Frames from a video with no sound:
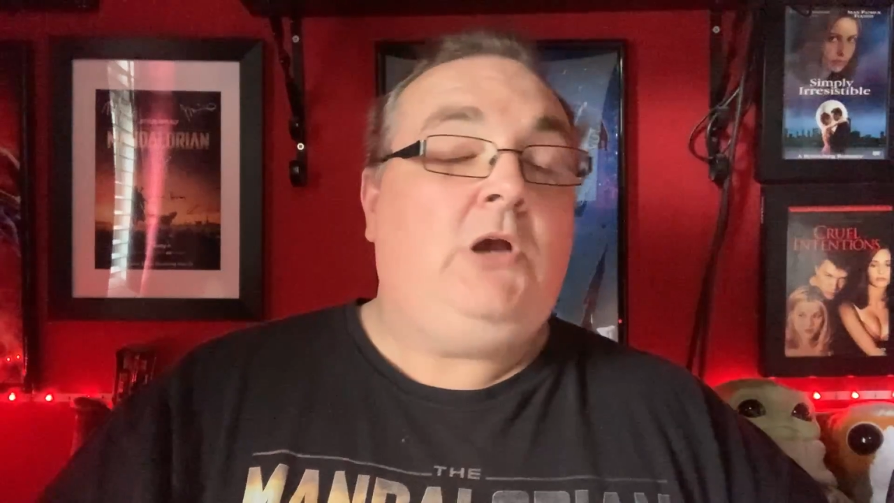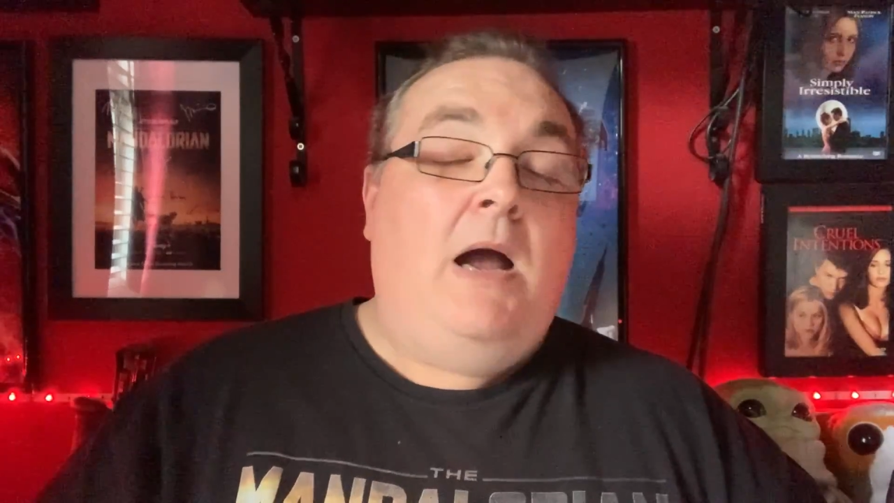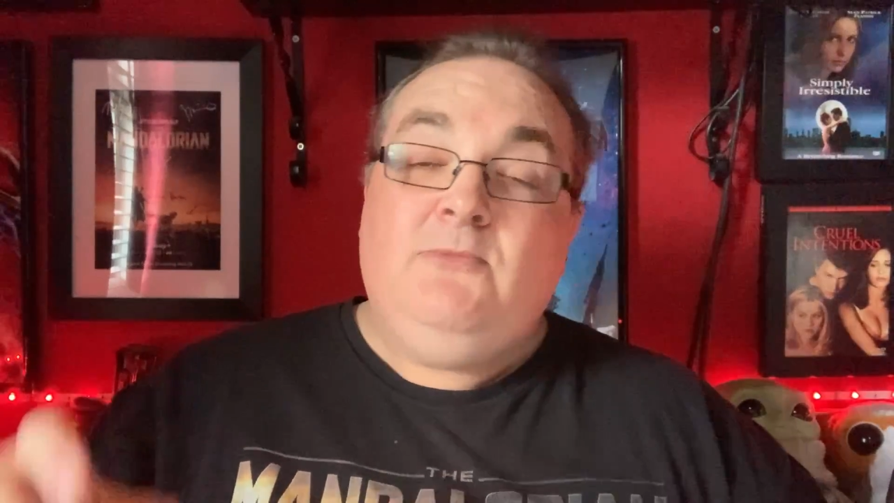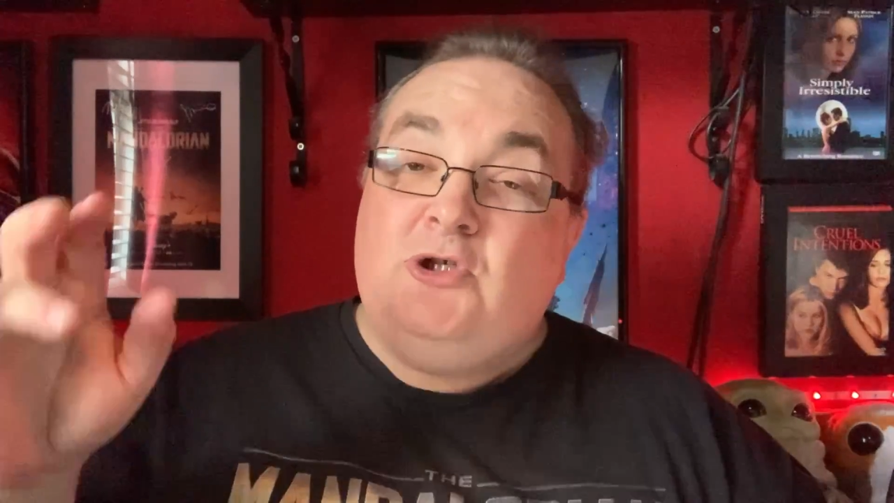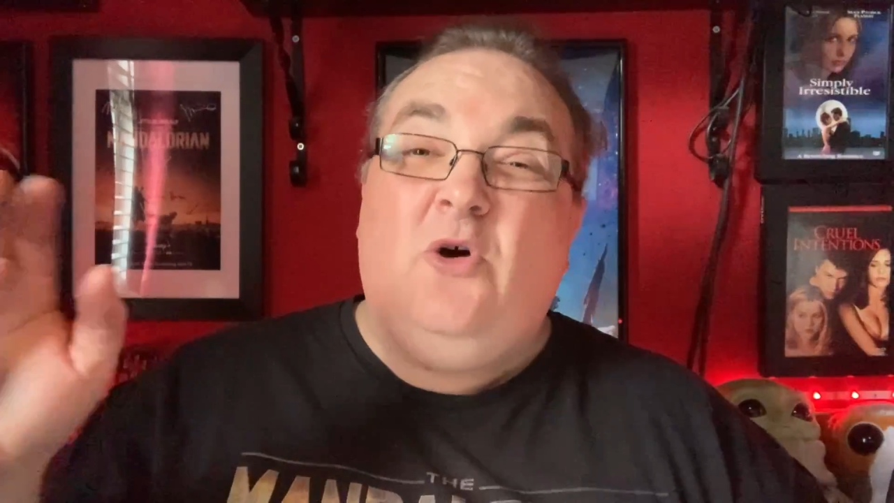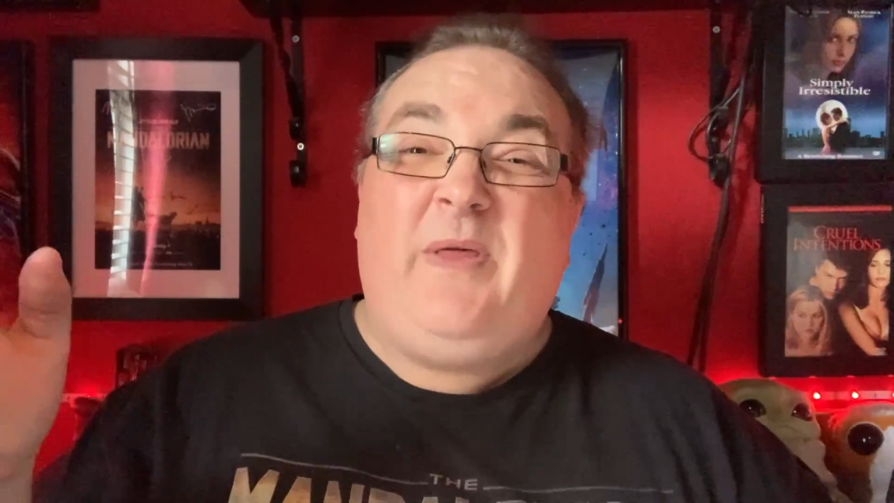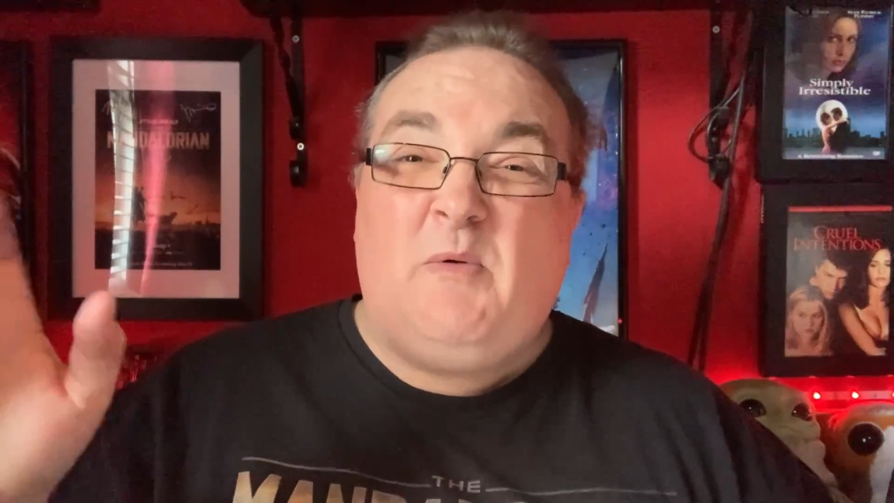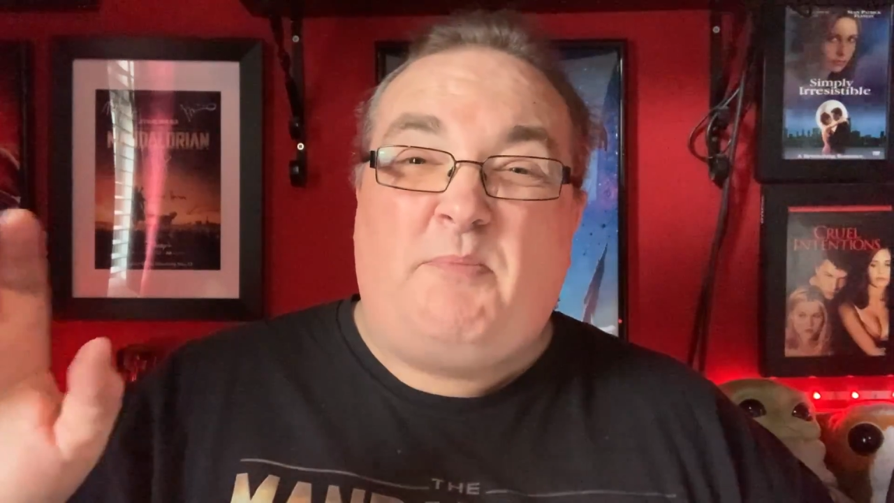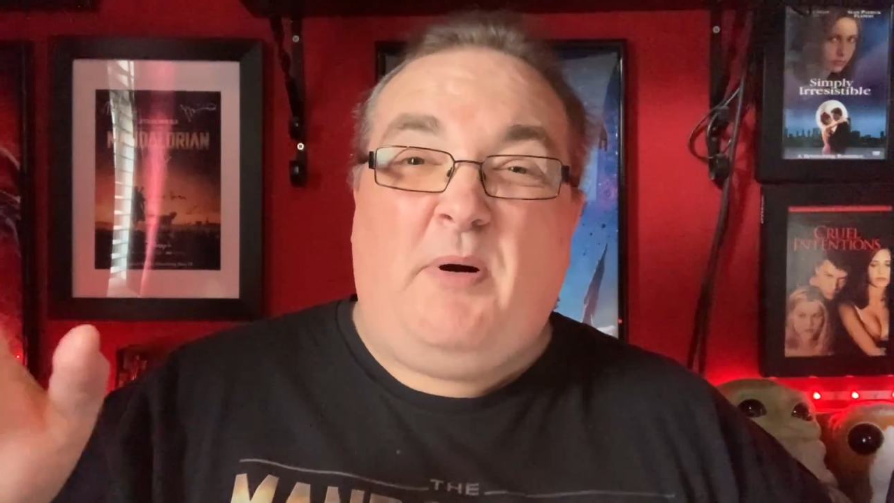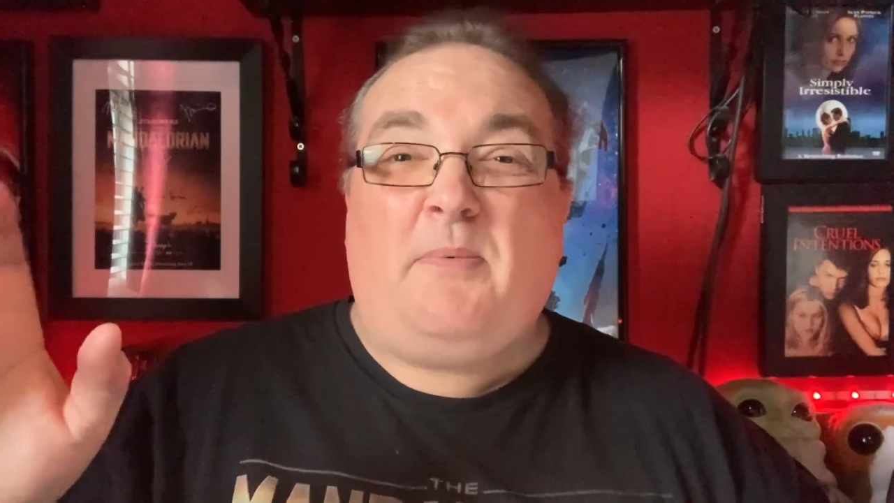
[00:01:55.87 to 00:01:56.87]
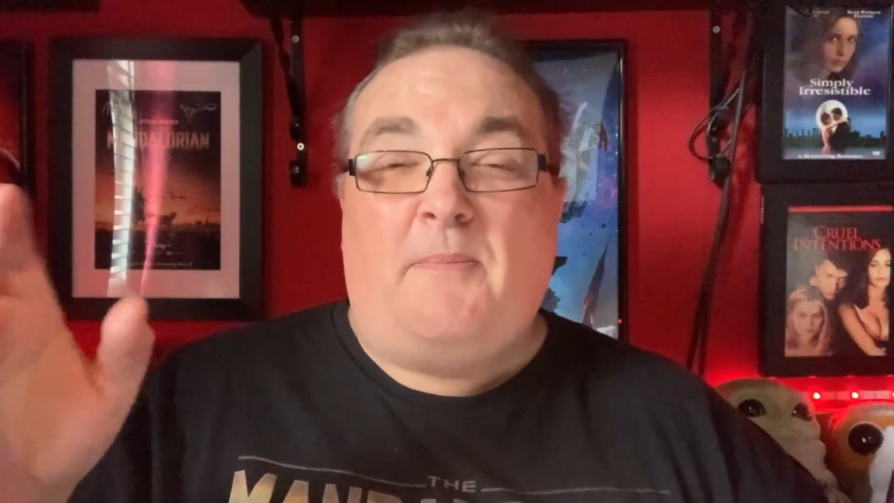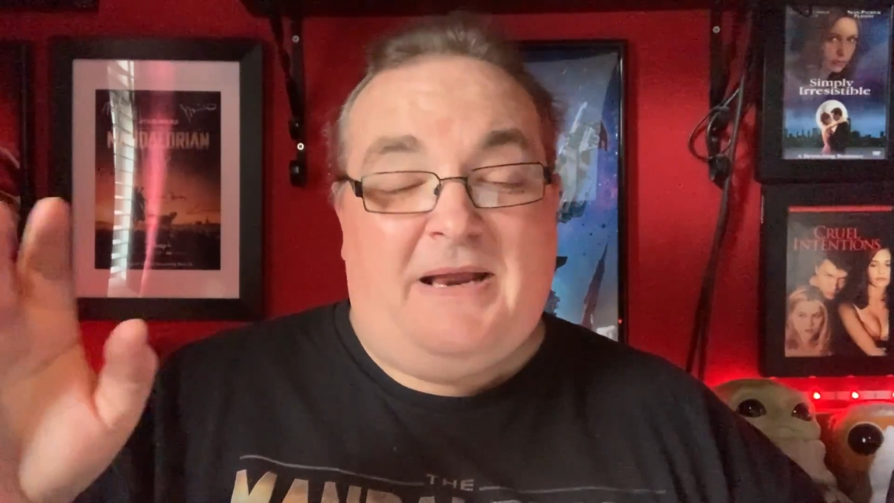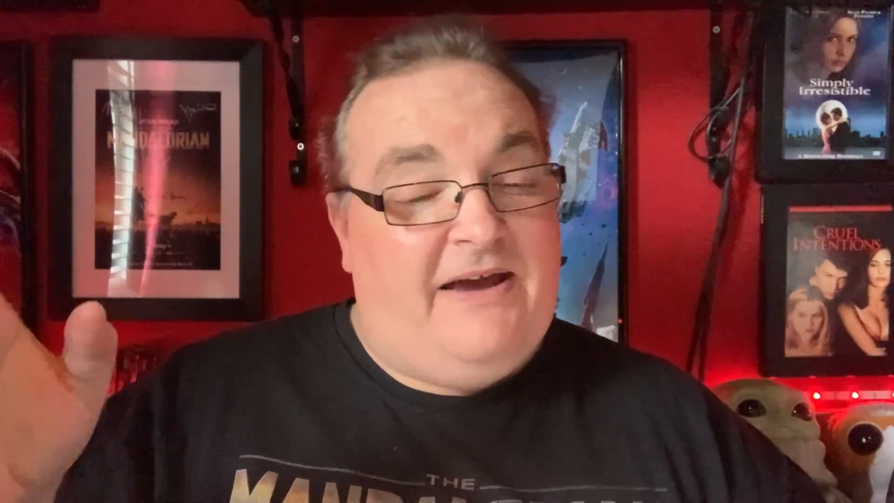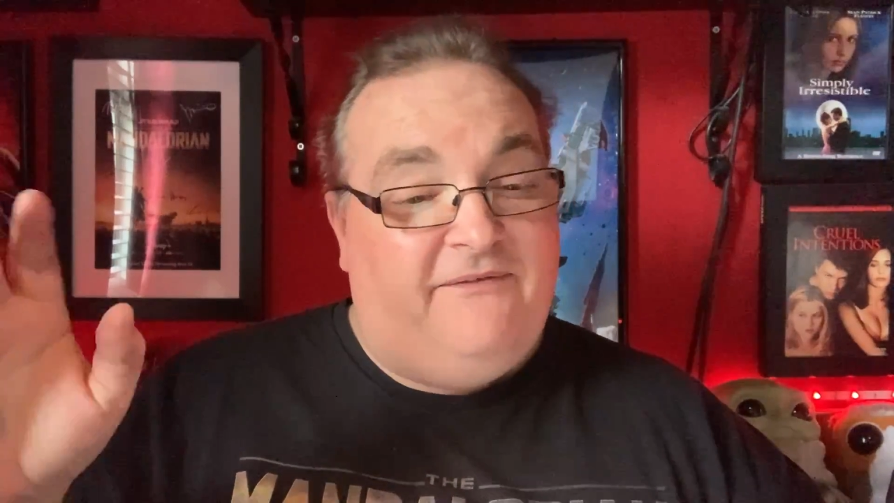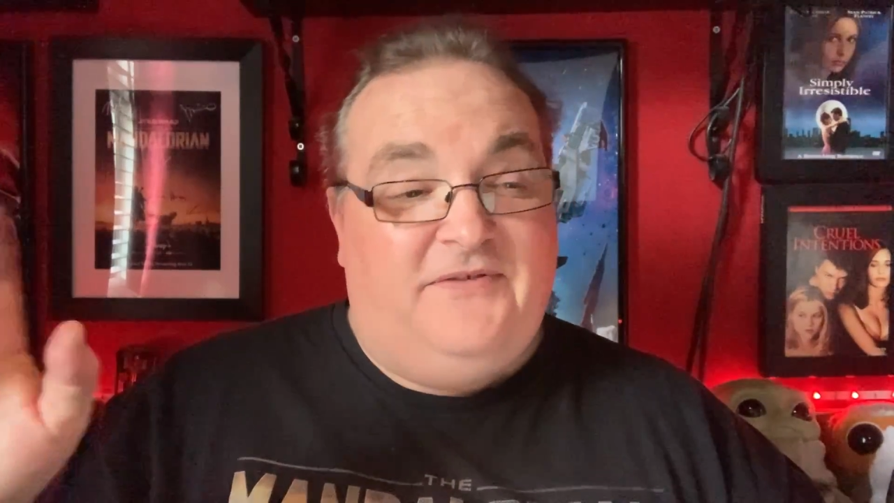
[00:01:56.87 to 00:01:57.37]
I'm sure there were
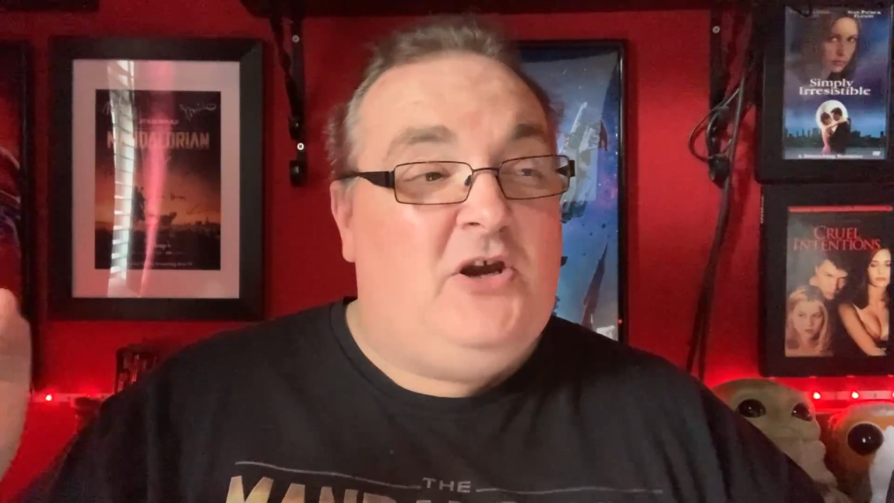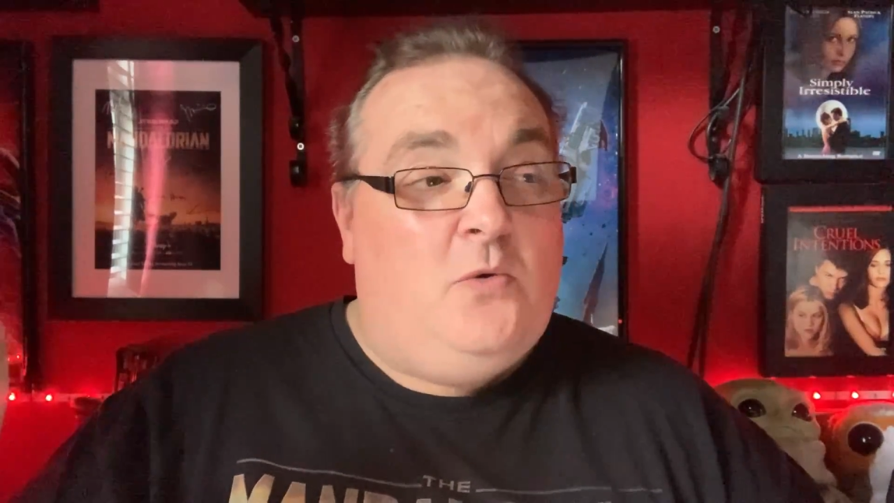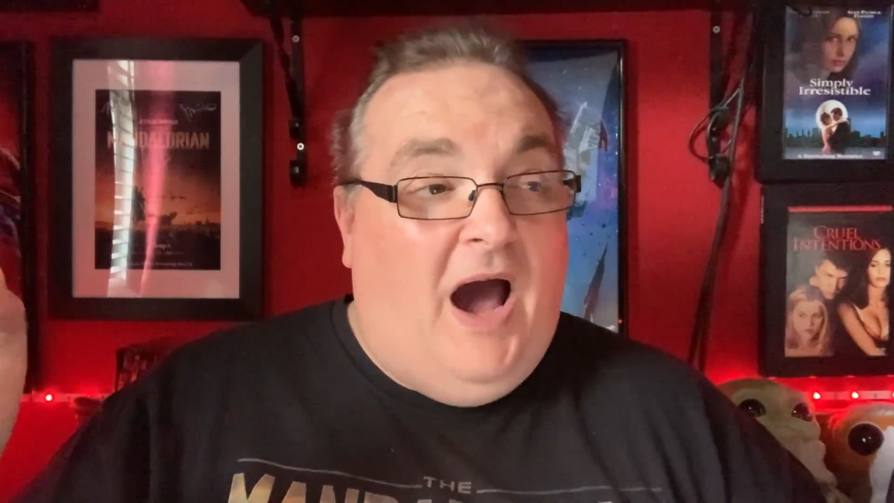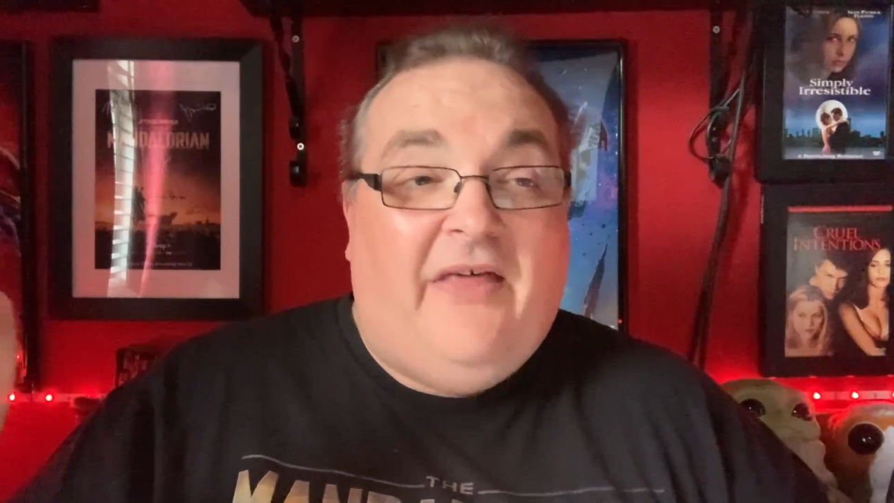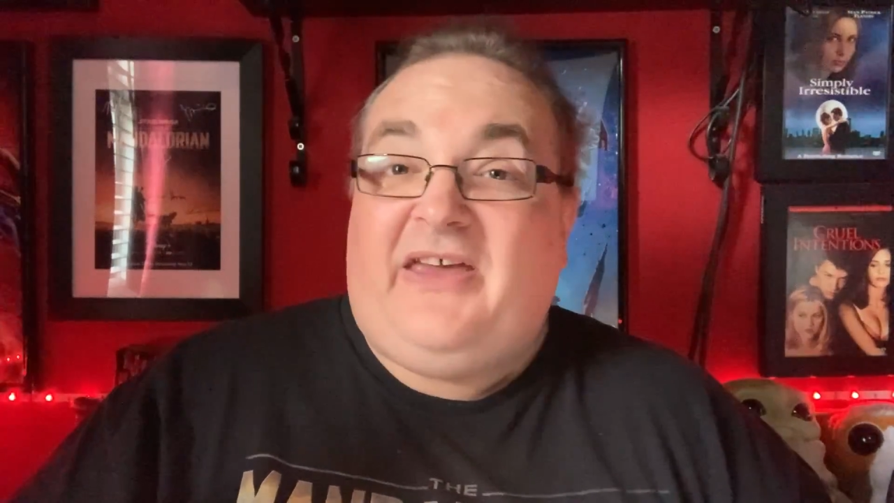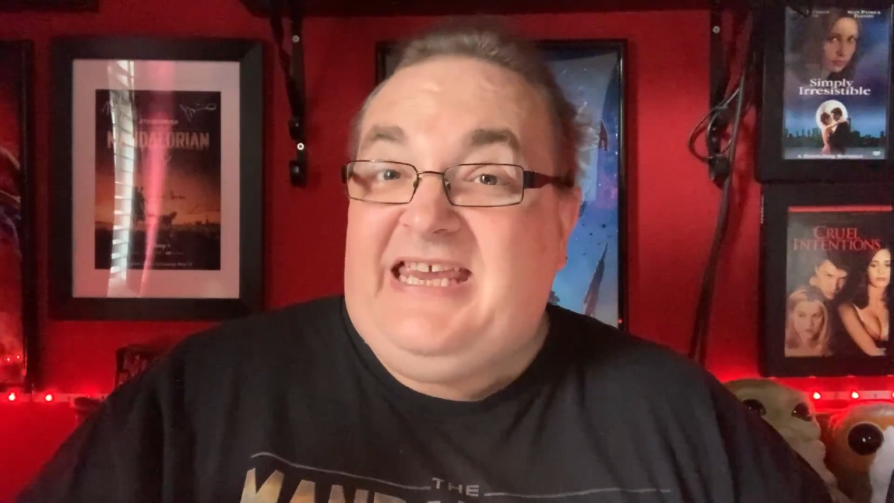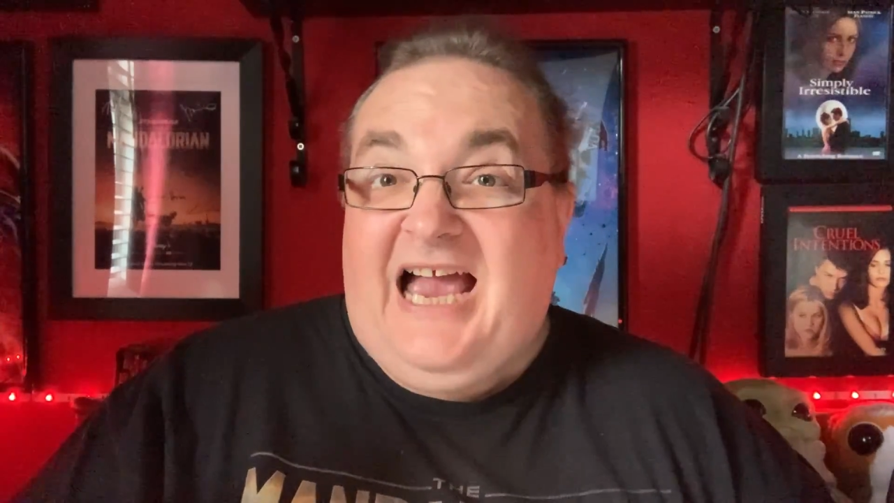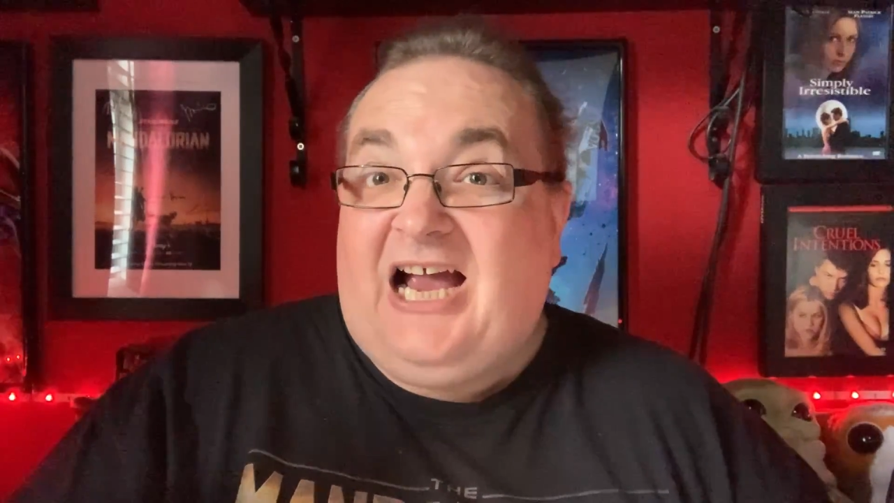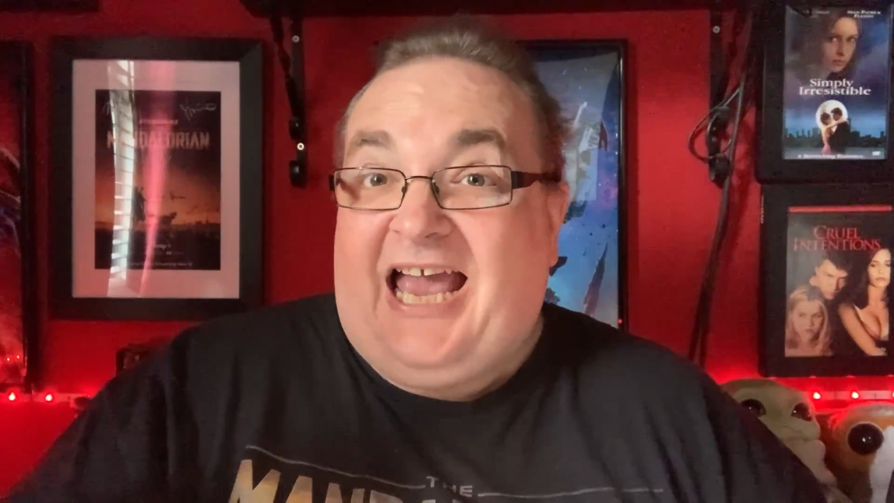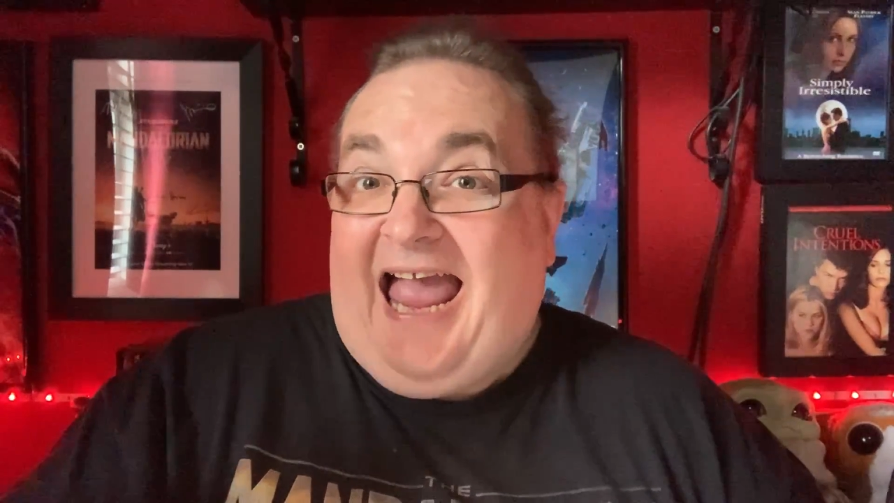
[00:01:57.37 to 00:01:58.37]
probably a few other younger